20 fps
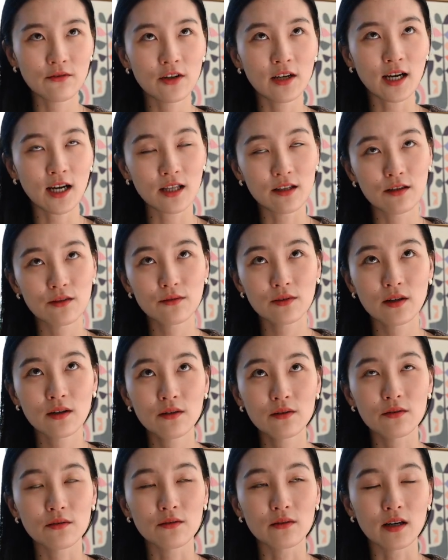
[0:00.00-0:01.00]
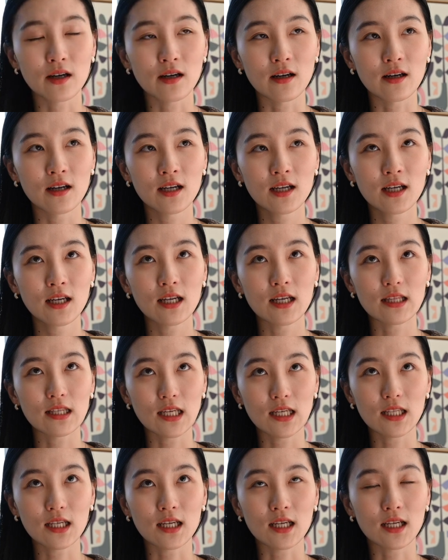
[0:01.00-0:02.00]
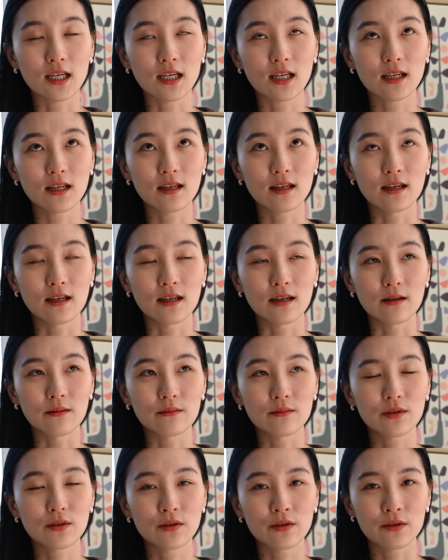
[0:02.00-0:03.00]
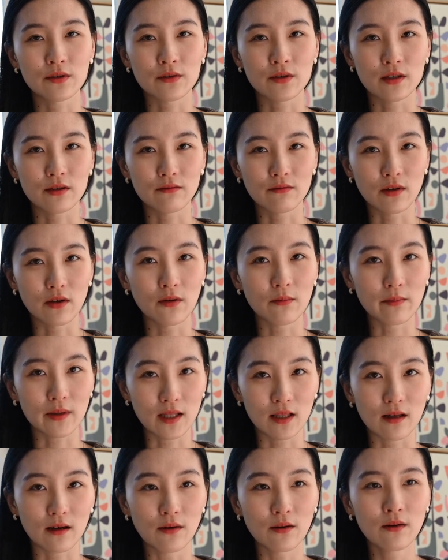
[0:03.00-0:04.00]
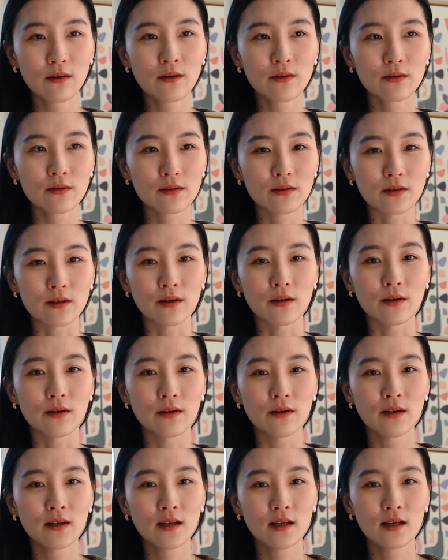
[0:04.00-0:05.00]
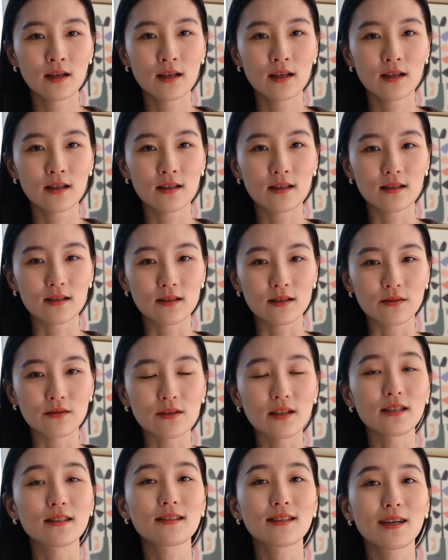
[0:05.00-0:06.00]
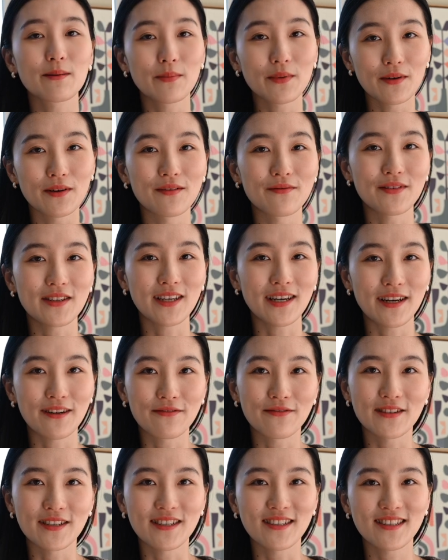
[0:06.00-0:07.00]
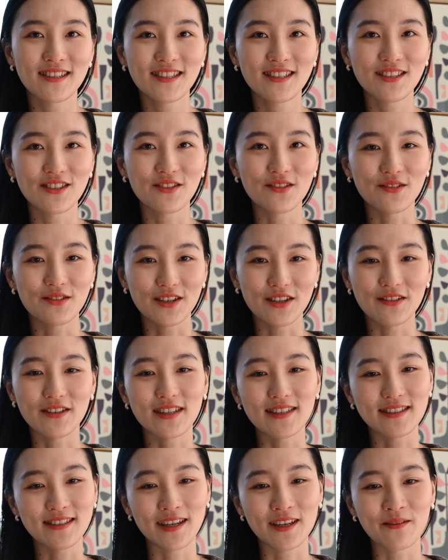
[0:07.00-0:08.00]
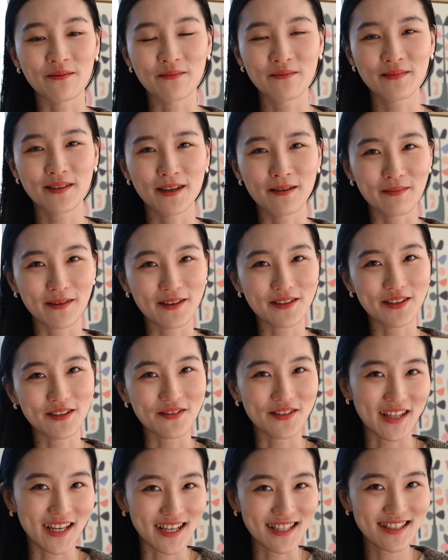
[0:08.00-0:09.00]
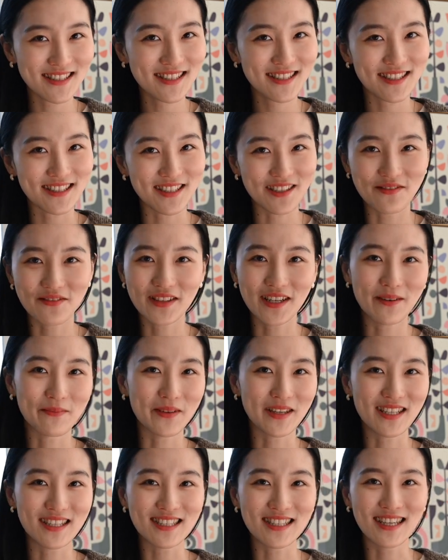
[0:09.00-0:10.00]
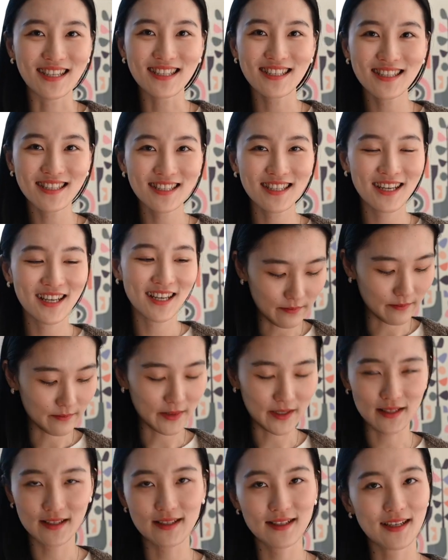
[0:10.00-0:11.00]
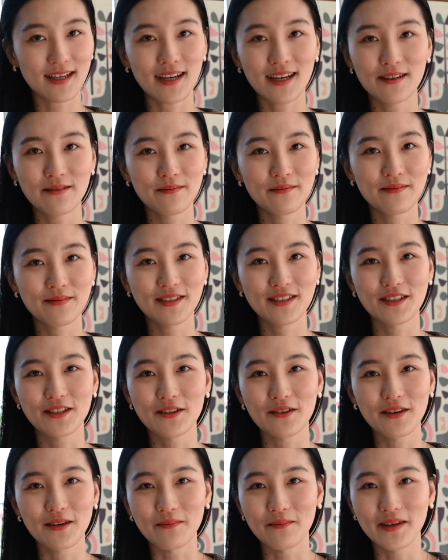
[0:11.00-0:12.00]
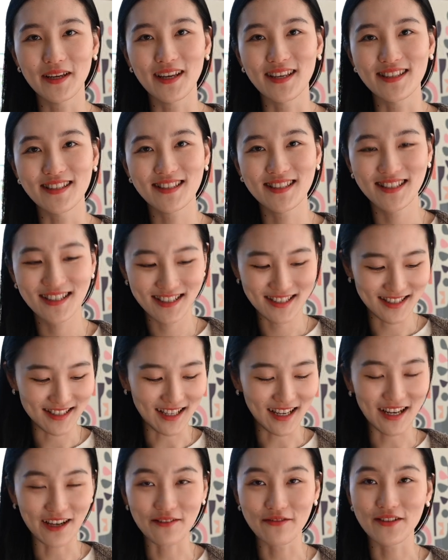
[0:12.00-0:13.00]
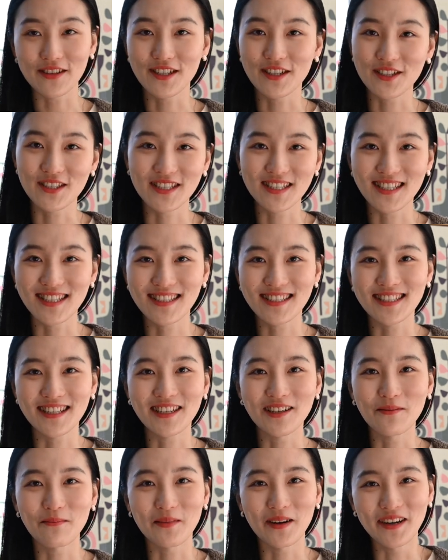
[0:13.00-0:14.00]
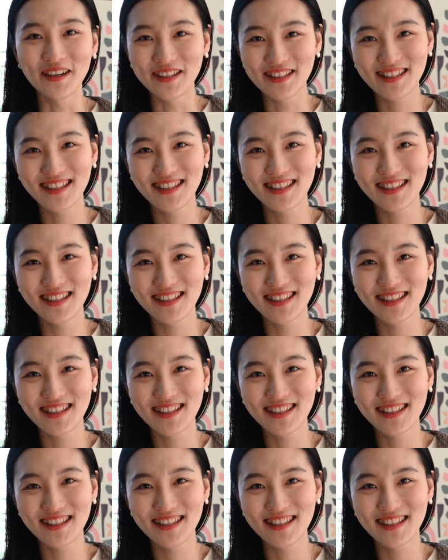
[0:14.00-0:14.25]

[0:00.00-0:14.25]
other row you are knitting to the row below, so you need double of the effort to grow the same amount of length, if that makes sense. But I'm still amazed that I finished this in a month.